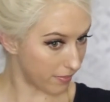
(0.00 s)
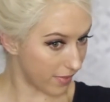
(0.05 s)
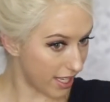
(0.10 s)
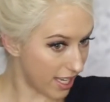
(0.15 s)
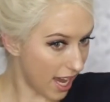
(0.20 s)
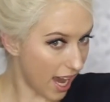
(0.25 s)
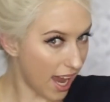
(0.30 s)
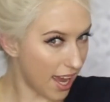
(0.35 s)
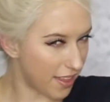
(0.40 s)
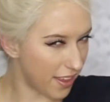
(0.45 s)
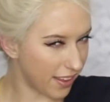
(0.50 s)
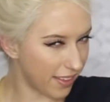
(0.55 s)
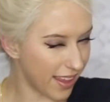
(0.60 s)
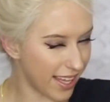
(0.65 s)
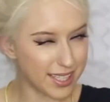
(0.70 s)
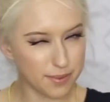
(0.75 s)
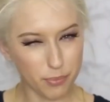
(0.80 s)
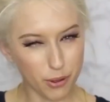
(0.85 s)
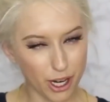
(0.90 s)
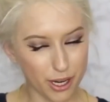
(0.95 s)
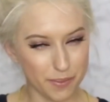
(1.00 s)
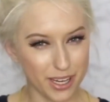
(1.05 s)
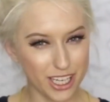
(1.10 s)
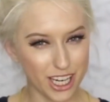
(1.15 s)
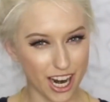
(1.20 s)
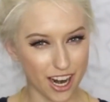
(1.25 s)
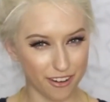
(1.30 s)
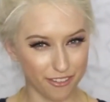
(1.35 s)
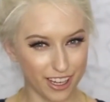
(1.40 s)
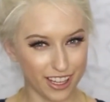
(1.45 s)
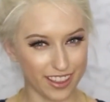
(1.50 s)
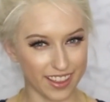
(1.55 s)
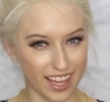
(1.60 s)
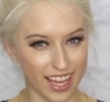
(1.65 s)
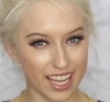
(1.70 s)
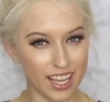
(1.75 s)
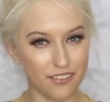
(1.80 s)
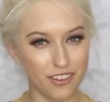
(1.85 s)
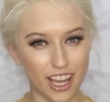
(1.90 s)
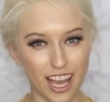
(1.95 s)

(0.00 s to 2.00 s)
Yeah, I think that's pretty much everything.